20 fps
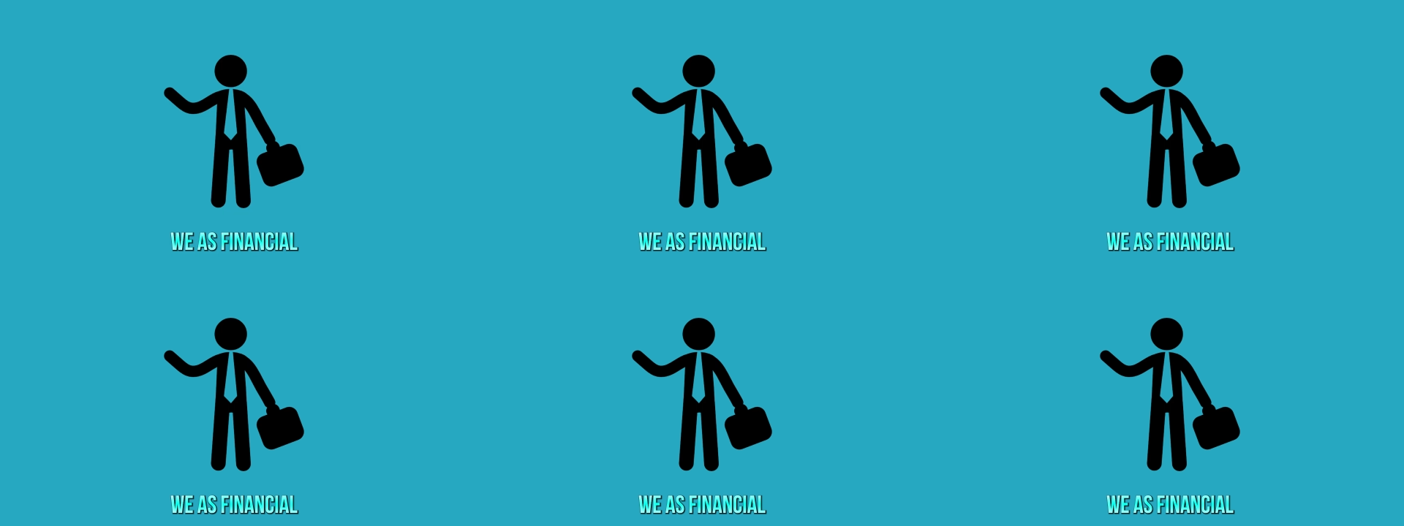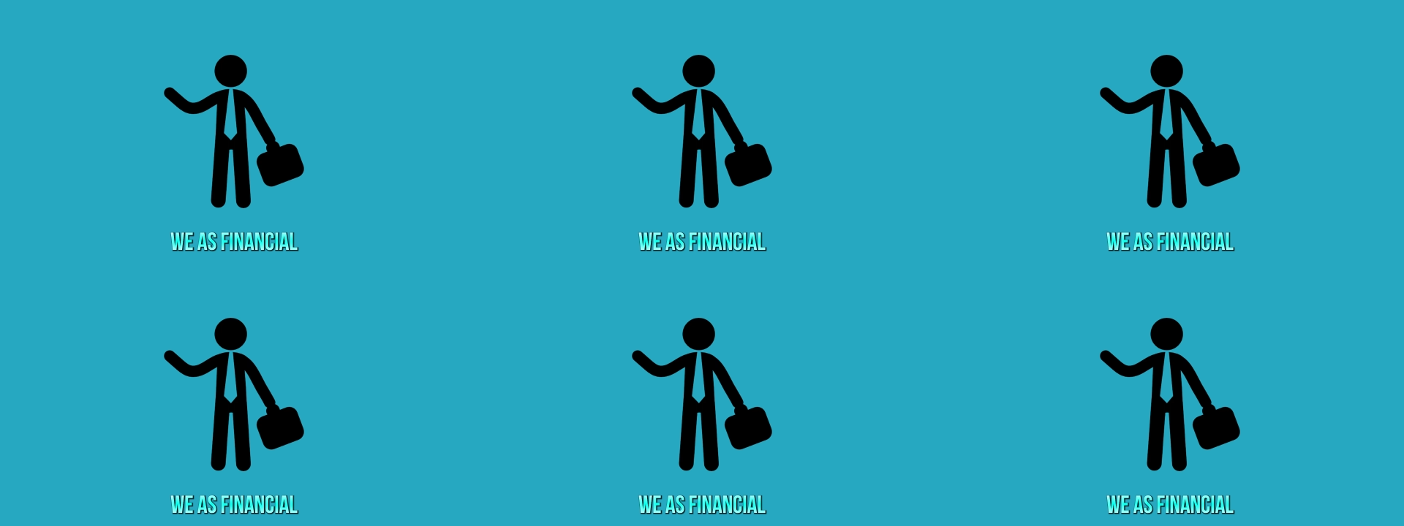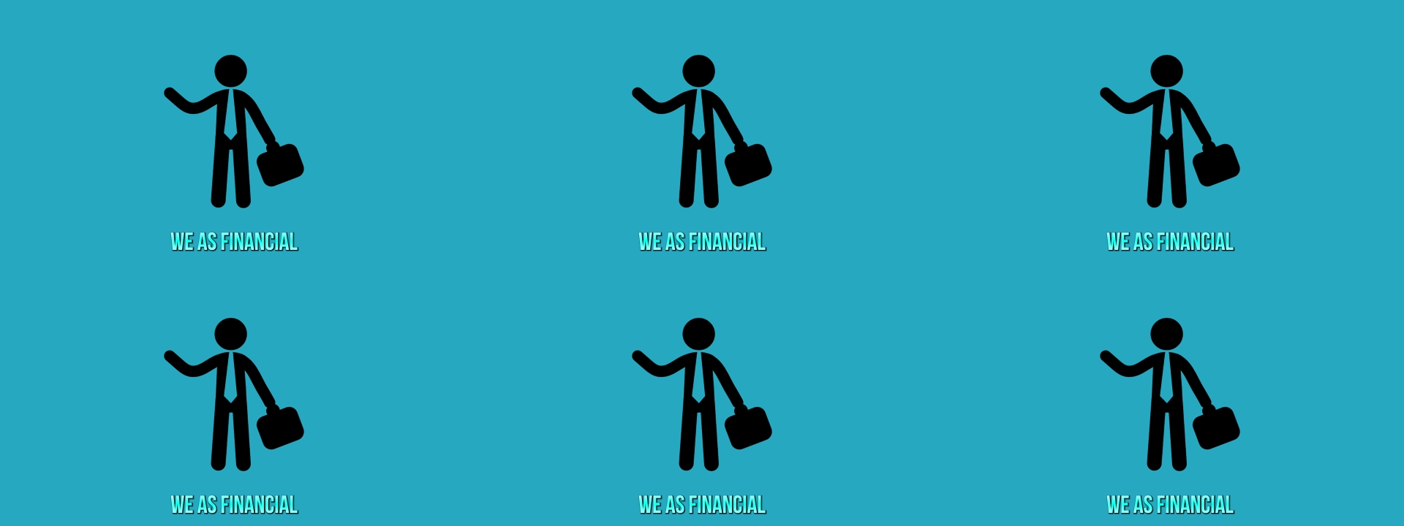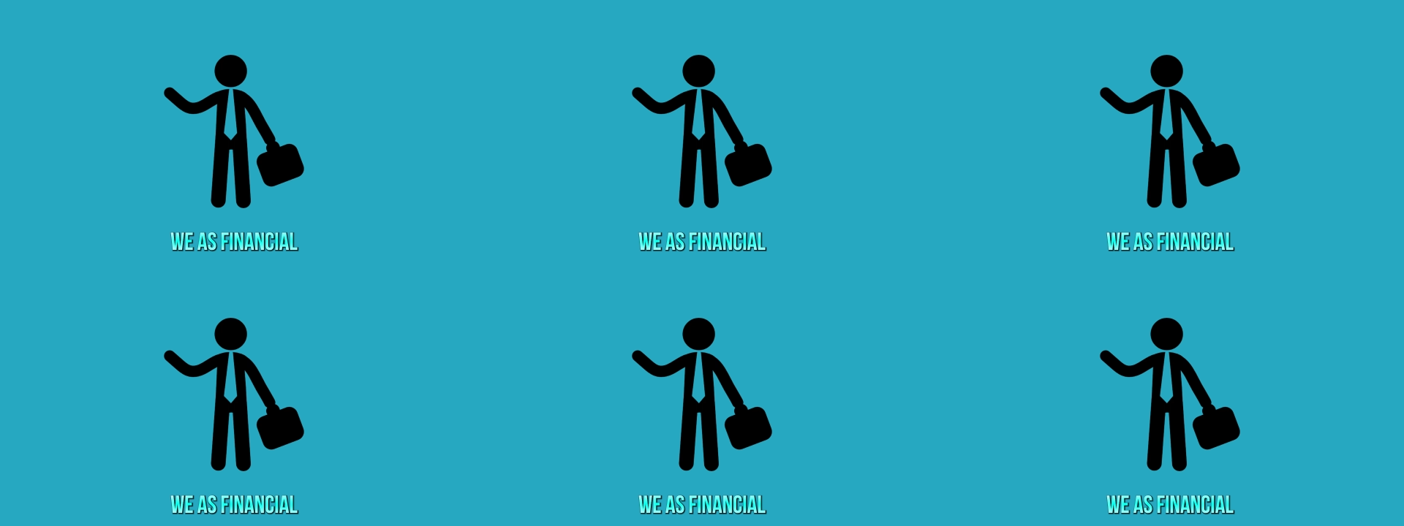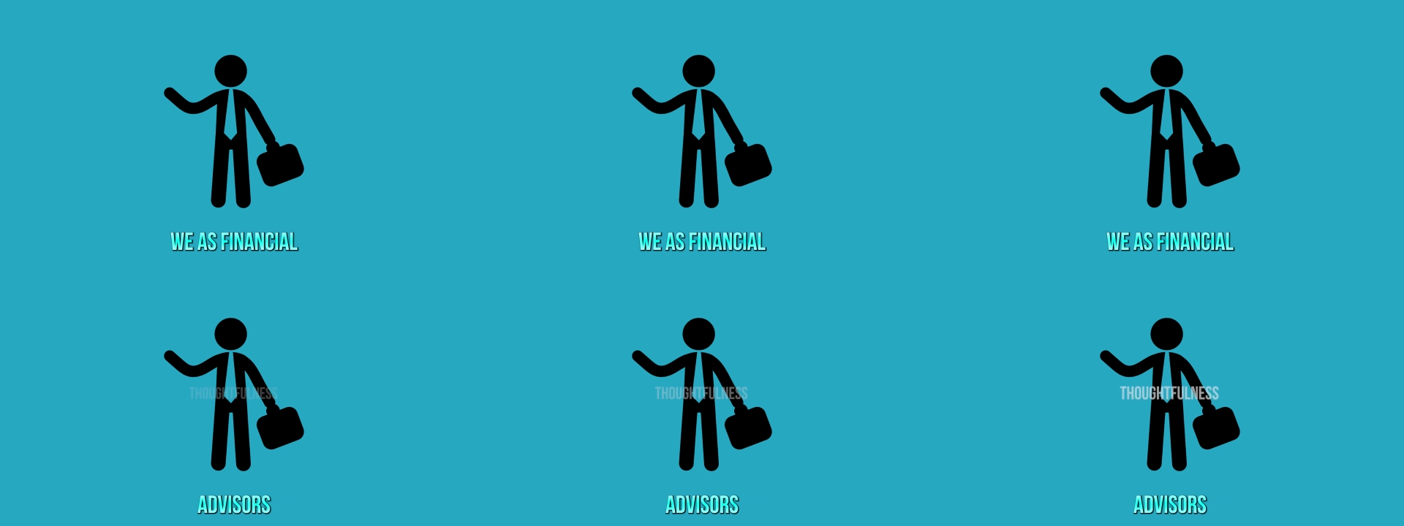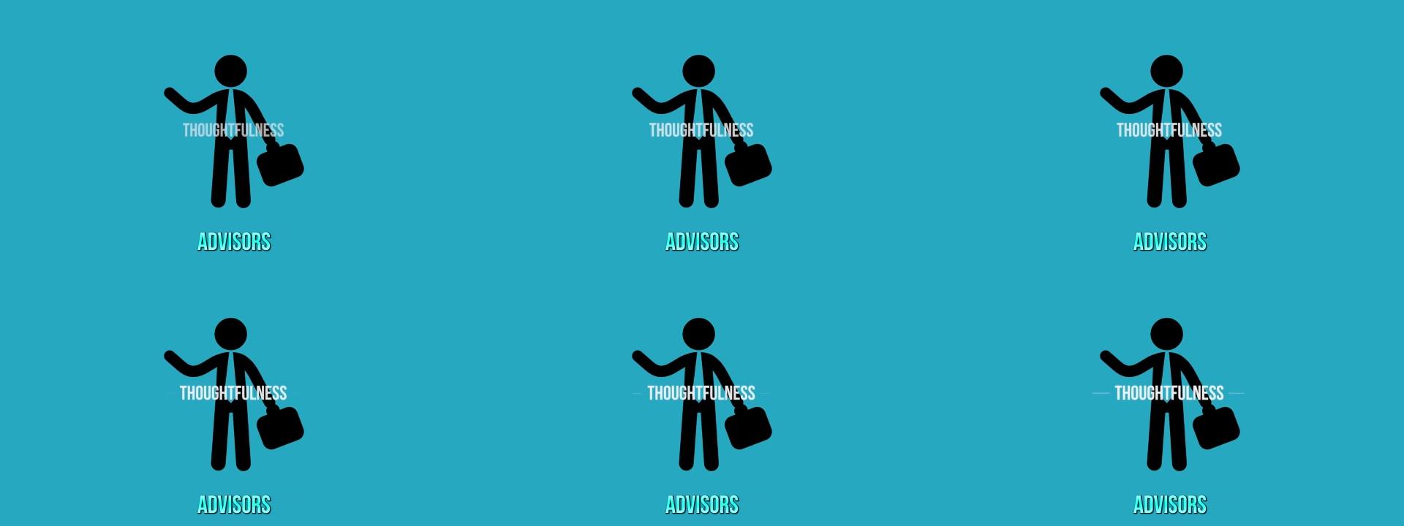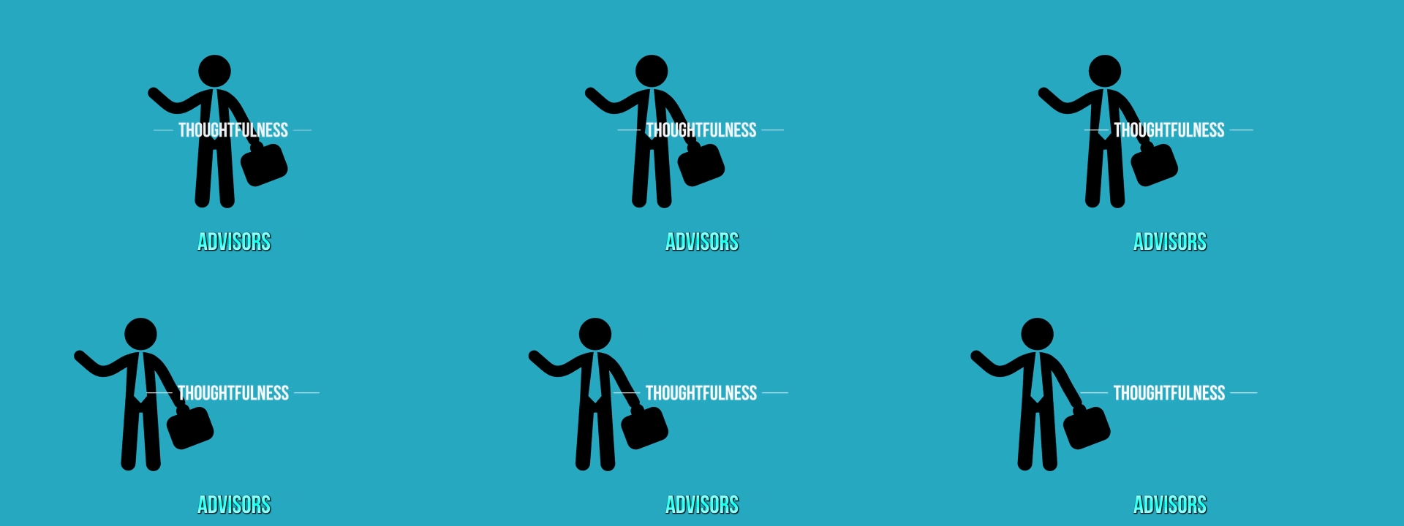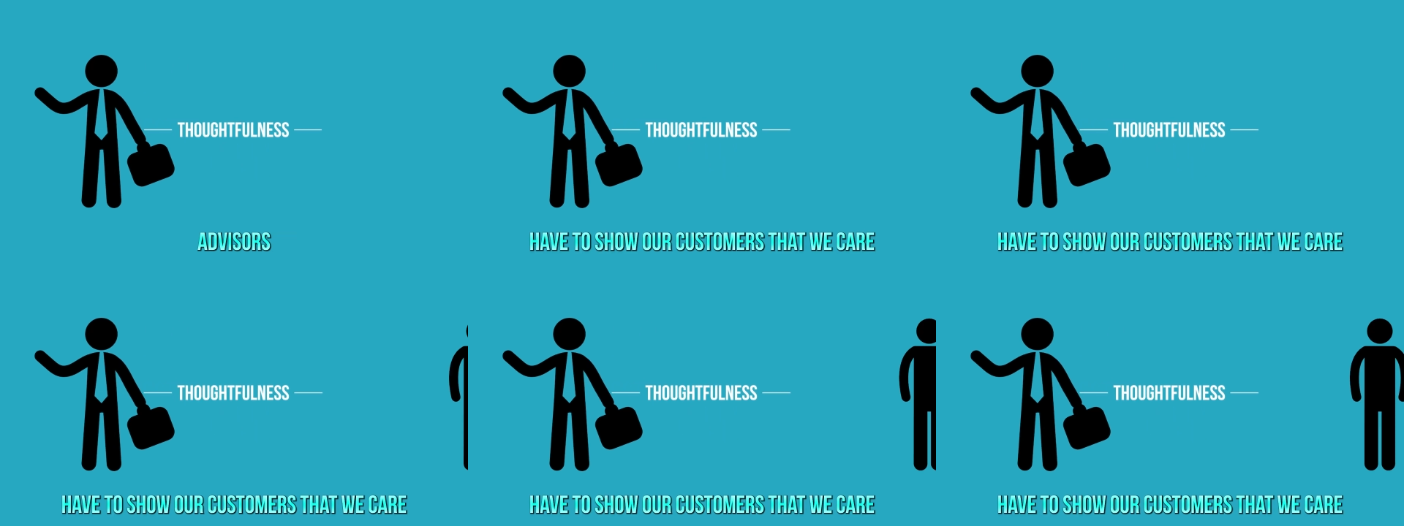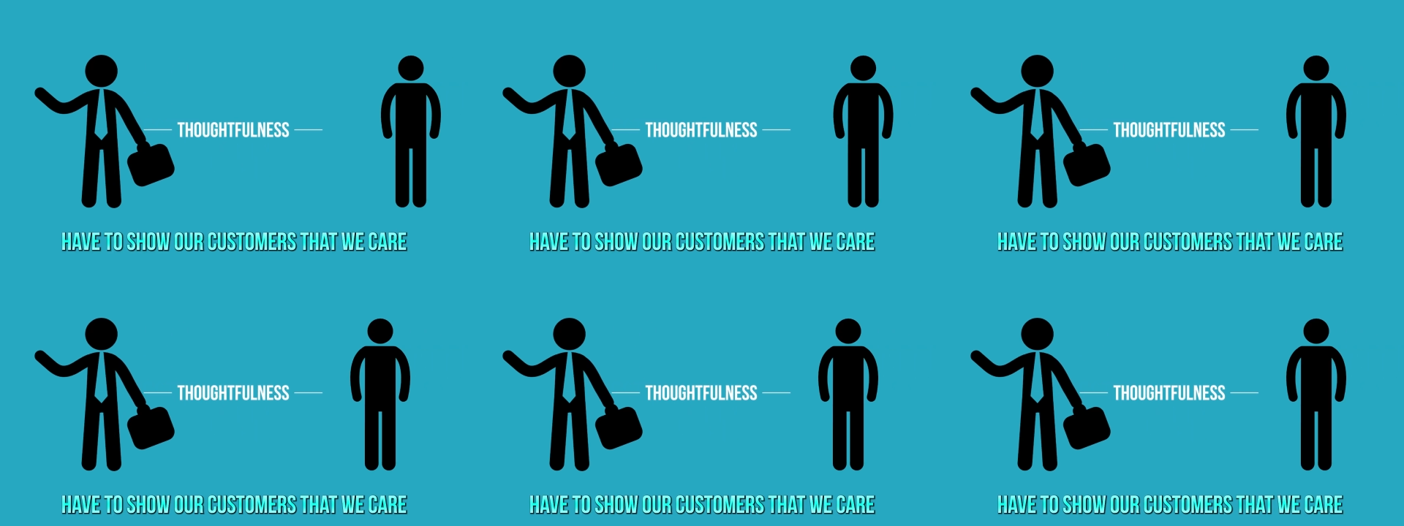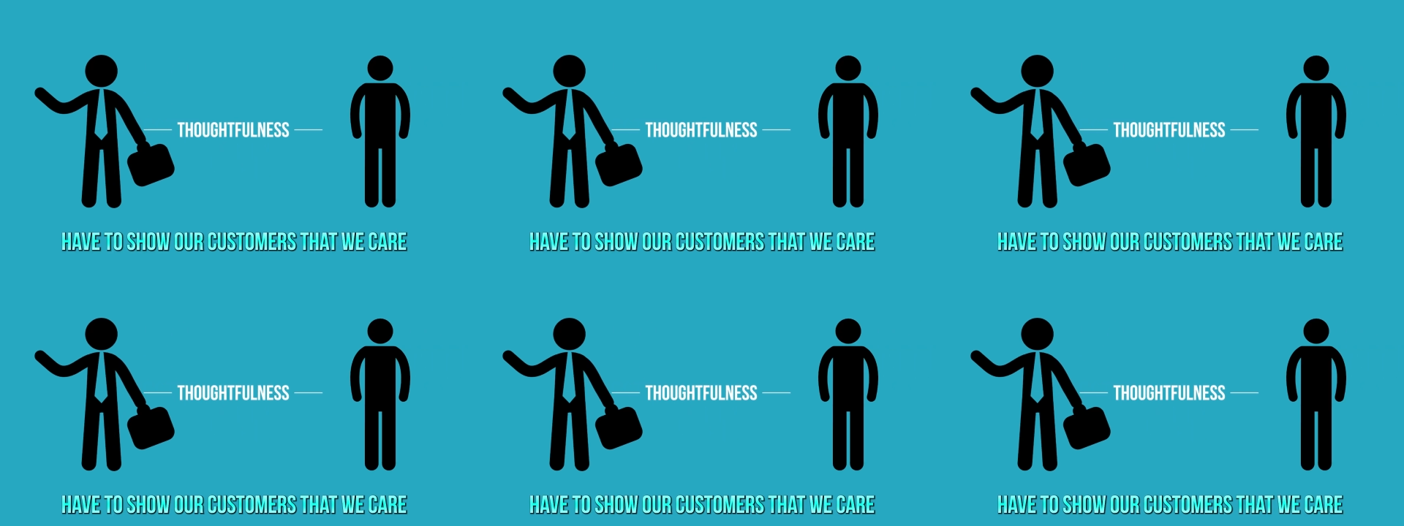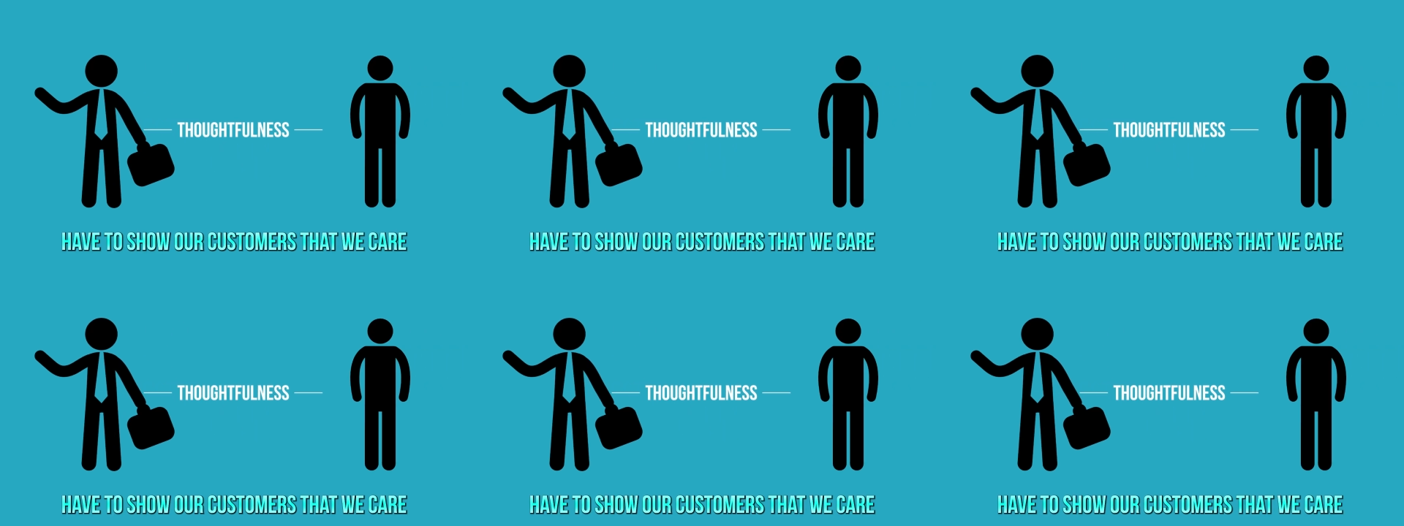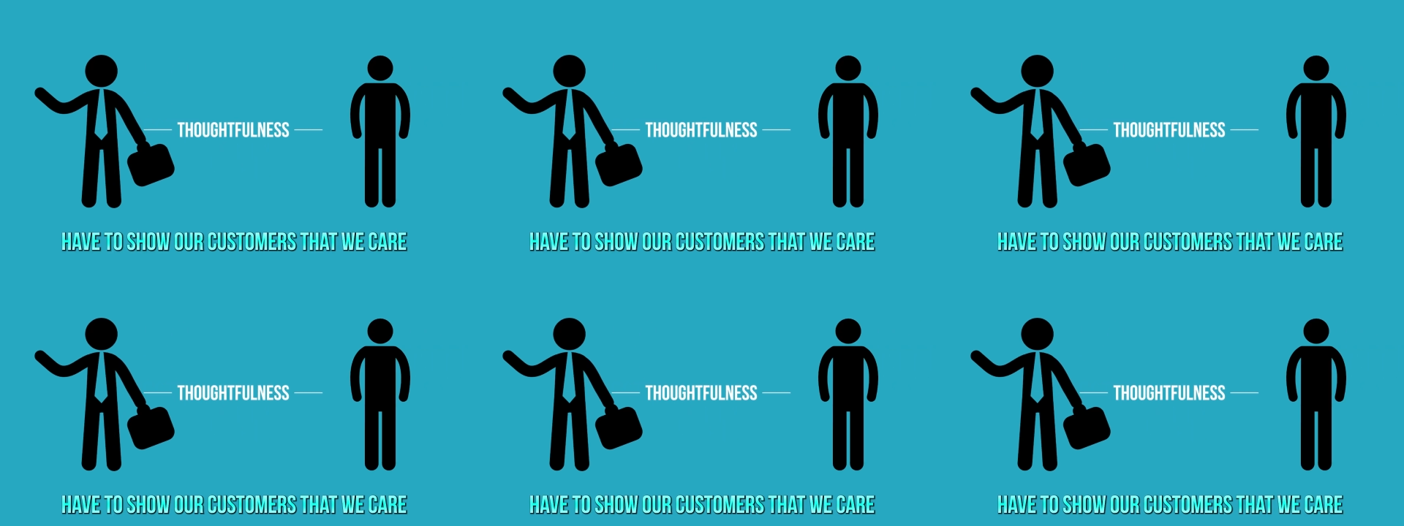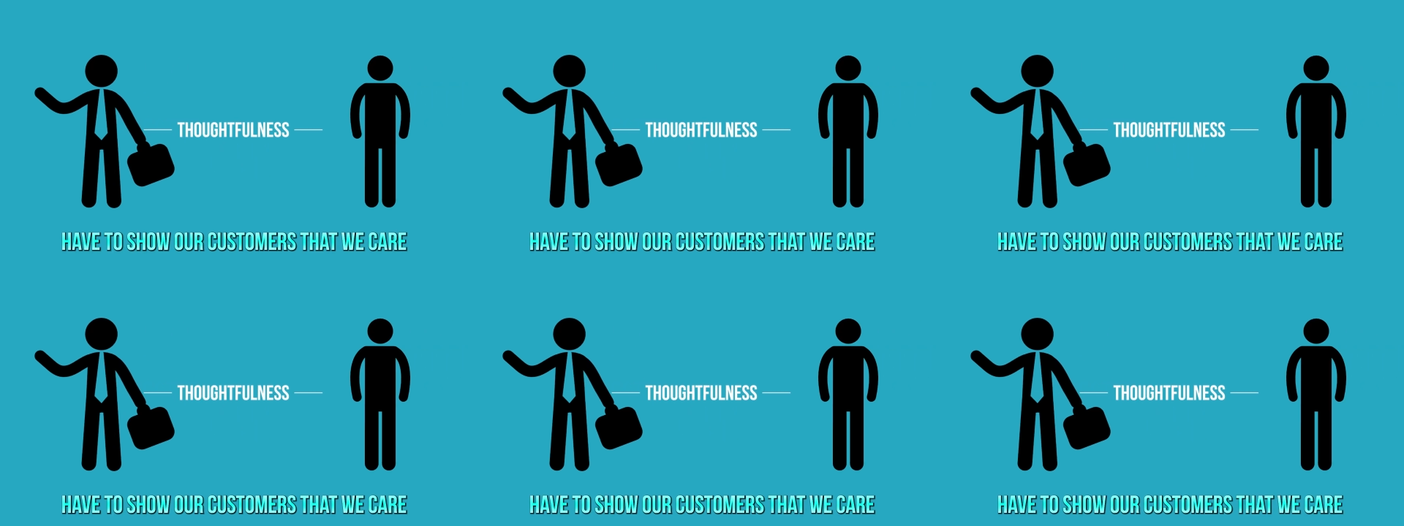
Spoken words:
No face is visible, so there are no lips to read.